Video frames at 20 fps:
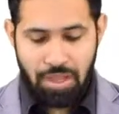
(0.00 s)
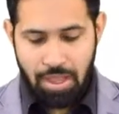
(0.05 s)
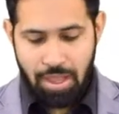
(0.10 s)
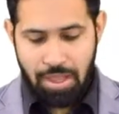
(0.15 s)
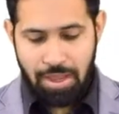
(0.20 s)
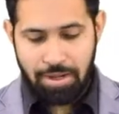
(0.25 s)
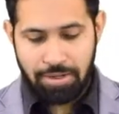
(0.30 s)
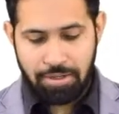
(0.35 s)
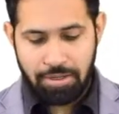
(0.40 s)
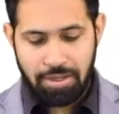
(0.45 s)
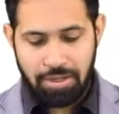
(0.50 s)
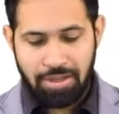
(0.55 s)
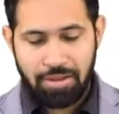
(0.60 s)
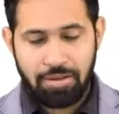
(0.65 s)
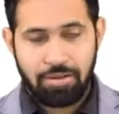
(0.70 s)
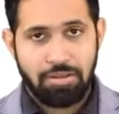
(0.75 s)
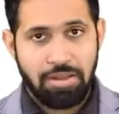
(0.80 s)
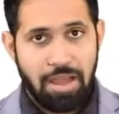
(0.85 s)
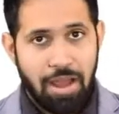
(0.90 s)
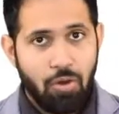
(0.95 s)
And
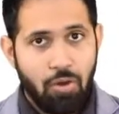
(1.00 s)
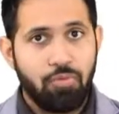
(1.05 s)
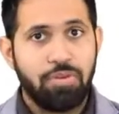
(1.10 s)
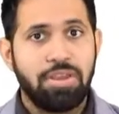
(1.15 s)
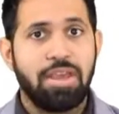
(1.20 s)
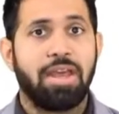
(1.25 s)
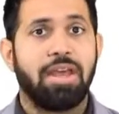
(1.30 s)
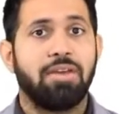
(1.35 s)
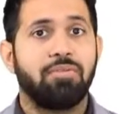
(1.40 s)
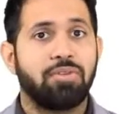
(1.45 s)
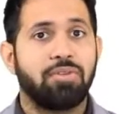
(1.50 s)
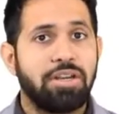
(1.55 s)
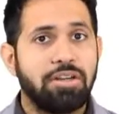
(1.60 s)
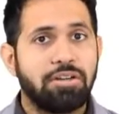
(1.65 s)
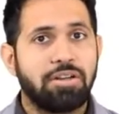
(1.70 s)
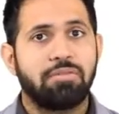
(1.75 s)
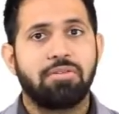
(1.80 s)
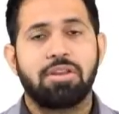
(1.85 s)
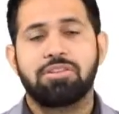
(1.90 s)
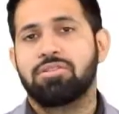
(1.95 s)
now we have
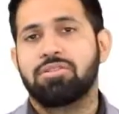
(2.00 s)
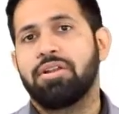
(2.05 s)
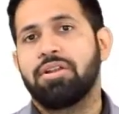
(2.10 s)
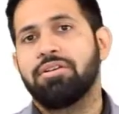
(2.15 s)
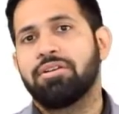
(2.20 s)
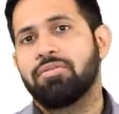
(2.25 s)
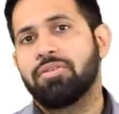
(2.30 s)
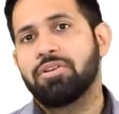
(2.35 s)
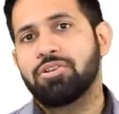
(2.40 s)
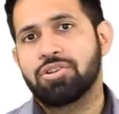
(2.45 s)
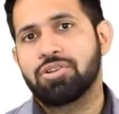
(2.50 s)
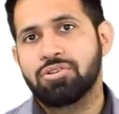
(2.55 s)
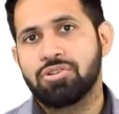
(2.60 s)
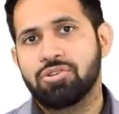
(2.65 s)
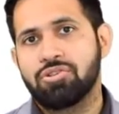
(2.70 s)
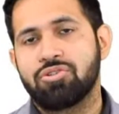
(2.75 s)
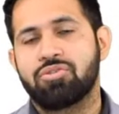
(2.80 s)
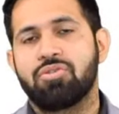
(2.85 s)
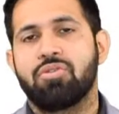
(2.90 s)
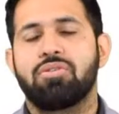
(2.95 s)
intravascular interventions
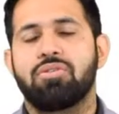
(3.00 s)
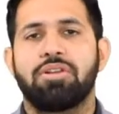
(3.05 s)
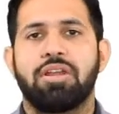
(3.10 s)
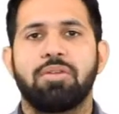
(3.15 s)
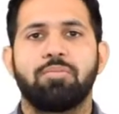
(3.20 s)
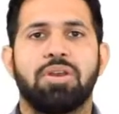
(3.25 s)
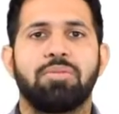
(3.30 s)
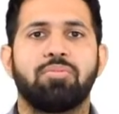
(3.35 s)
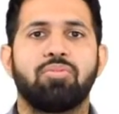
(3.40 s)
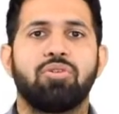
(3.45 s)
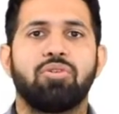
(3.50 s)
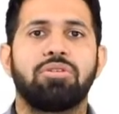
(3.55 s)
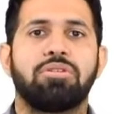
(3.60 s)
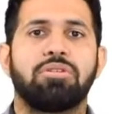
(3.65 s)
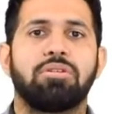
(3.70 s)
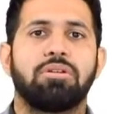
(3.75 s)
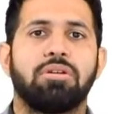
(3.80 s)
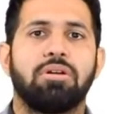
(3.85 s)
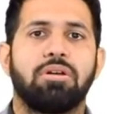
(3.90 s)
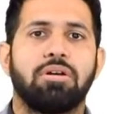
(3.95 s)
in stroke done by both
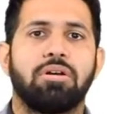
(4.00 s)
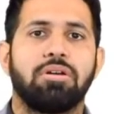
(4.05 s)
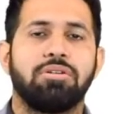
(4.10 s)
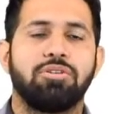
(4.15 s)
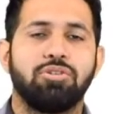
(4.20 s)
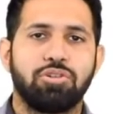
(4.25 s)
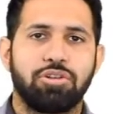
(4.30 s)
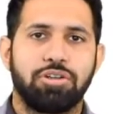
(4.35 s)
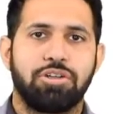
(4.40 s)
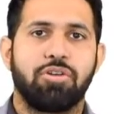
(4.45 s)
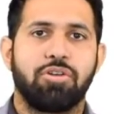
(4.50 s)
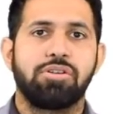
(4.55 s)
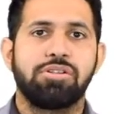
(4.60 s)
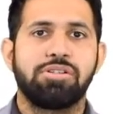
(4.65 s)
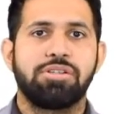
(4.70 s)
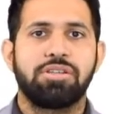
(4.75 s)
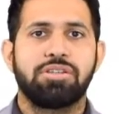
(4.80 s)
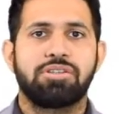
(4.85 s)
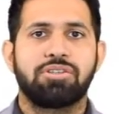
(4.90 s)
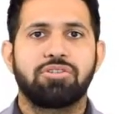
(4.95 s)

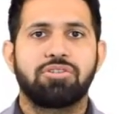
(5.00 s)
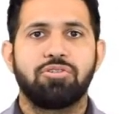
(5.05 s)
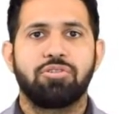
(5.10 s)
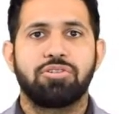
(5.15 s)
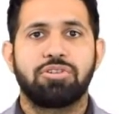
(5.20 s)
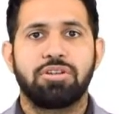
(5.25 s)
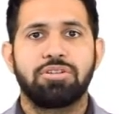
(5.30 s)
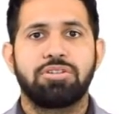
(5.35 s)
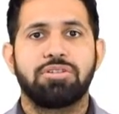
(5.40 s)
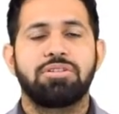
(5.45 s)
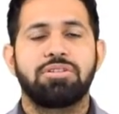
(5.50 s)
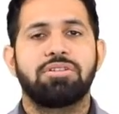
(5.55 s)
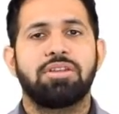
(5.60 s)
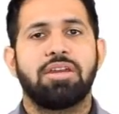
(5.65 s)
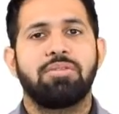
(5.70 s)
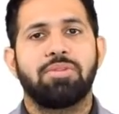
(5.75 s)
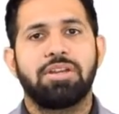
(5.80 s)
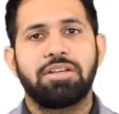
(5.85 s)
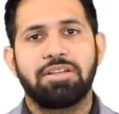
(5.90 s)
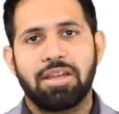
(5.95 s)
neuroradiologists, neurosurgeons,
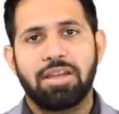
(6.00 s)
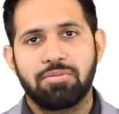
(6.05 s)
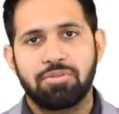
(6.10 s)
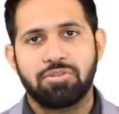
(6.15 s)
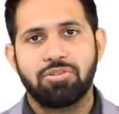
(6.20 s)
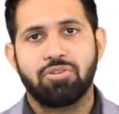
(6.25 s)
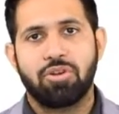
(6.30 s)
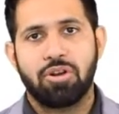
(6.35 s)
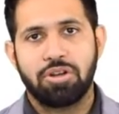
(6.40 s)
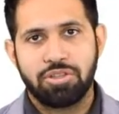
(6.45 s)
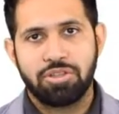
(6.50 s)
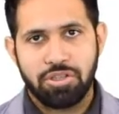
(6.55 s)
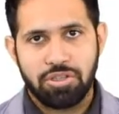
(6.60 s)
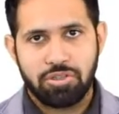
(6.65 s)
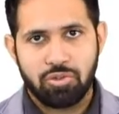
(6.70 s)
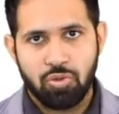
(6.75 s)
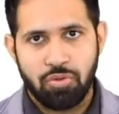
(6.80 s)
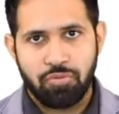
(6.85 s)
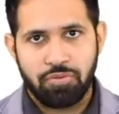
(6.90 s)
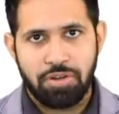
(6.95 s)
and many times
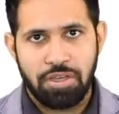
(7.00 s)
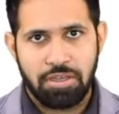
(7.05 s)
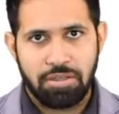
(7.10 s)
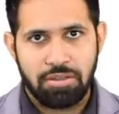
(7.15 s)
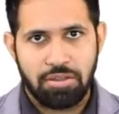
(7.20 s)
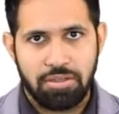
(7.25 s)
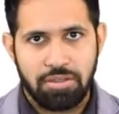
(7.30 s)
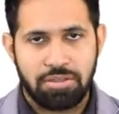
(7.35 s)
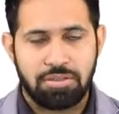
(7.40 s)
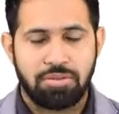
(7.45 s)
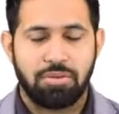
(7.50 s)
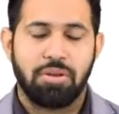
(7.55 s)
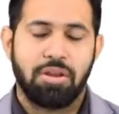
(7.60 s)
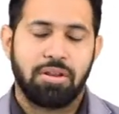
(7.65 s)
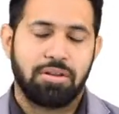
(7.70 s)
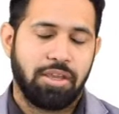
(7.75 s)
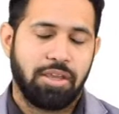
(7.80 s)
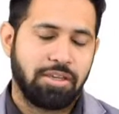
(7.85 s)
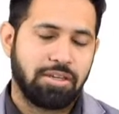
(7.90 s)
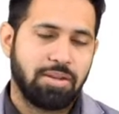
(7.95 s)
neurologists who have taken
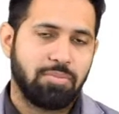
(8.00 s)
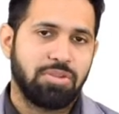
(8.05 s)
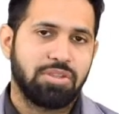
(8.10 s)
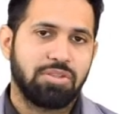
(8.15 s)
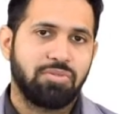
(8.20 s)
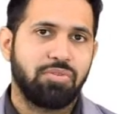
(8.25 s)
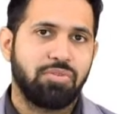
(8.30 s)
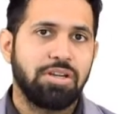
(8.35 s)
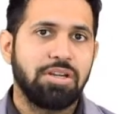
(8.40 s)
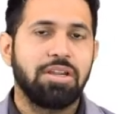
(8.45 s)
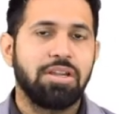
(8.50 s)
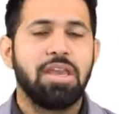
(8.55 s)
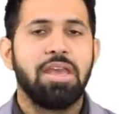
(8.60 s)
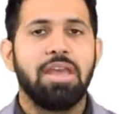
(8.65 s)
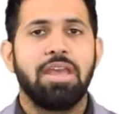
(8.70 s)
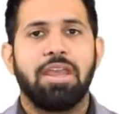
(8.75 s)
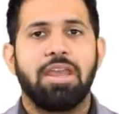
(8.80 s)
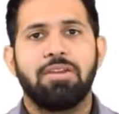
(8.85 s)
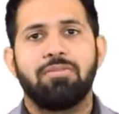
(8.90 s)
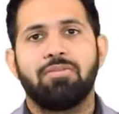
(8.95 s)
up this field,
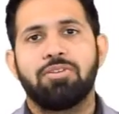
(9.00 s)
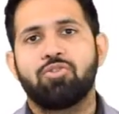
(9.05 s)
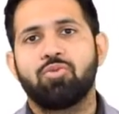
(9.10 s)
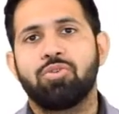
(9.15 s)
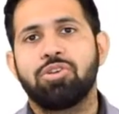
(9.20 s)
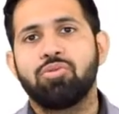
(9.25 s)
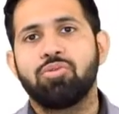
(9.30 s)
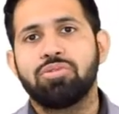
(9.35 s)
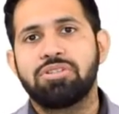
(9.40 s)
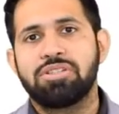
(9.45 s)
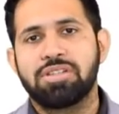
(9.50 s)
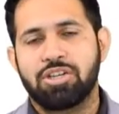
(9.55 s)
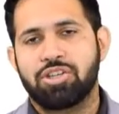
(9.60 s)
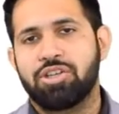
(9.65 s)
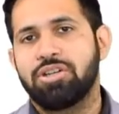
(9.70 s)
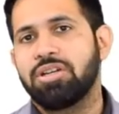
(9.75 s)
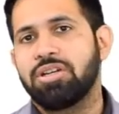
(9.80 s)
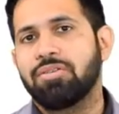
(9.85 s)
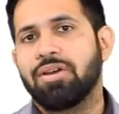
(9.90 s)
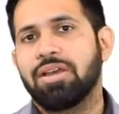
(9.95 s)
in which we use
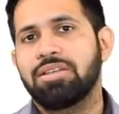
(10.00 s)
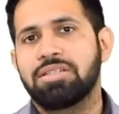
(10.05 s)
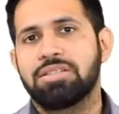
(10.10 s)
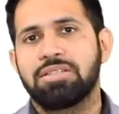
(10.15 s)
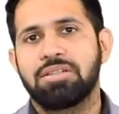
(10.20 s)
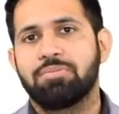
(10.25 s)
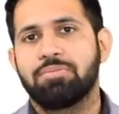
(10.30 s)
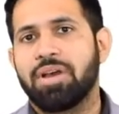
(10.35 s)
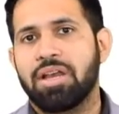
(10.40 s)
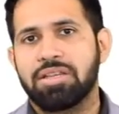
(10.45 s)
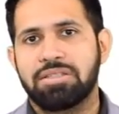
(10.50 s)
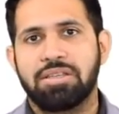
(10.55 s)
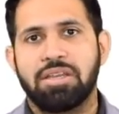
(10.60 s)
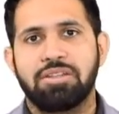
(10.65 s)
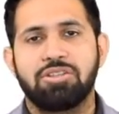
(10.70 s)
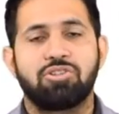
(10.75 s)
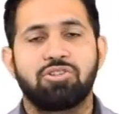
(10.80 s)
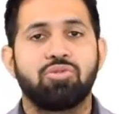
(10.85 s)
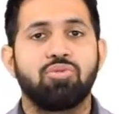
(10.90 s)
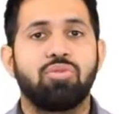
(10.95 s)
suction devices and
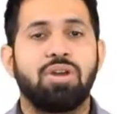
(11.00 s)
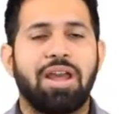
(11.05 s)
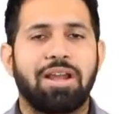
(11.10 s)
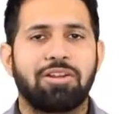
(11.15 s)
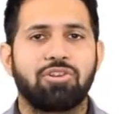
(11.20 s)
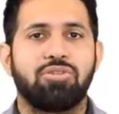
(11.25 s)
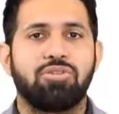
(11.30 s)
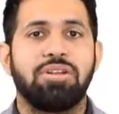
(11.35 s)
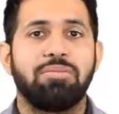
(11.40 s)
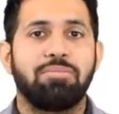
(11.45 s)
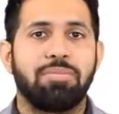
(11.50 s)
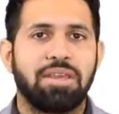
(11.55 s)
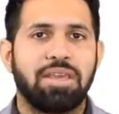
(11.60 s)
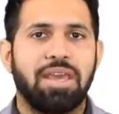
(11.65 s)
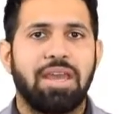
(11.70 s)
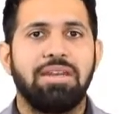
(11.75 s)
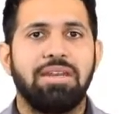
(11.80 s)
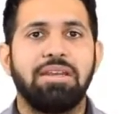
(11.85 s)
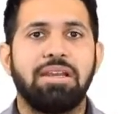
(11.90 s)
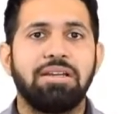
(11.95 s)
baskets to actually
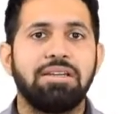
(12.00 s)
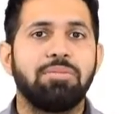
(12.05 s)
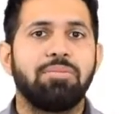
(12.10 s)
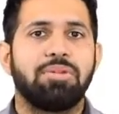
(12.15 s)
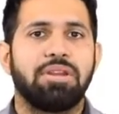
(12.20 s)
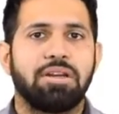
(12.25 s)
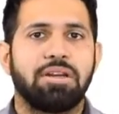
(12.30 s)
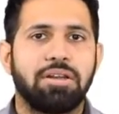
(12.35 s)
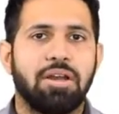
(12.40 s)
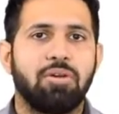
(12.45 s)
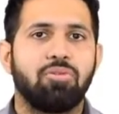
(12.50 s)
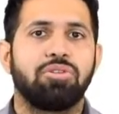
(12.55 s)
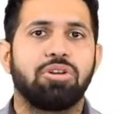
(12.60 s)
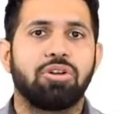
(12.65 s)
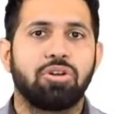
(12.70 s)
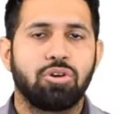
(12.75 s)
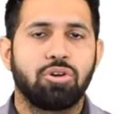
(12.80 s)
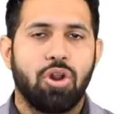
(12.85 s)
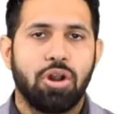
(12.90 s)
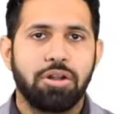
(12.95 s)
mechanically break down the
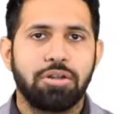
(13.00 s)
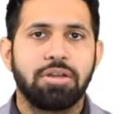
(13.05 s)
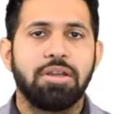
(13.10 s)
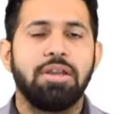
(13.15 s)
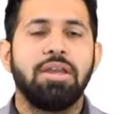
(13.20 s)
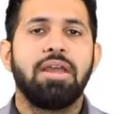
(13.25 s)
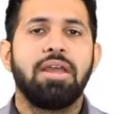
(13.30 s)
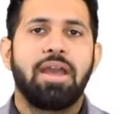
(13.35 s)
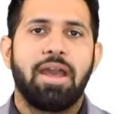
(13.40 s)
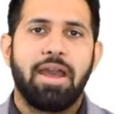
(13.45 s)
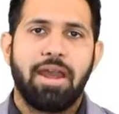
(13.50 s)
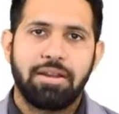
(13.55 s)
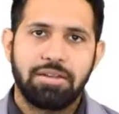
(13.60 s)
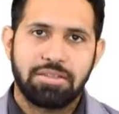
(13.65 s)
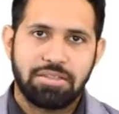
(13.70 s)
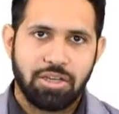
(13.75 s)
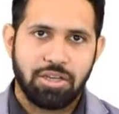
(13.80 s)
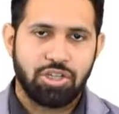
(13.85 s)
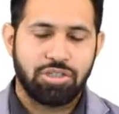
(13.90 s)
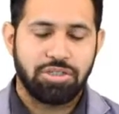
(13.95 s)
clot
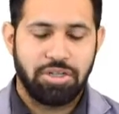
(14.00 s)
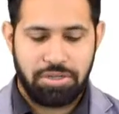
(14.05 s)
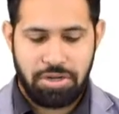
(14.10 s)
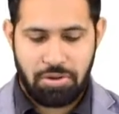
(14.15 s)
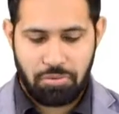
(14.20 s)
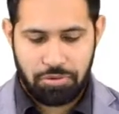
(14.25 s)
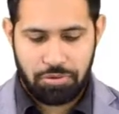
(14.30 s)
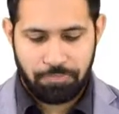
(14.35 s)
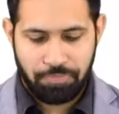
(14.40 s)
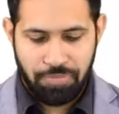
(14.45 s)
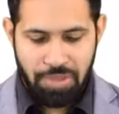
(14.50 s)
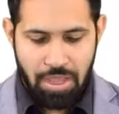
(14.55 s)
and suction it out.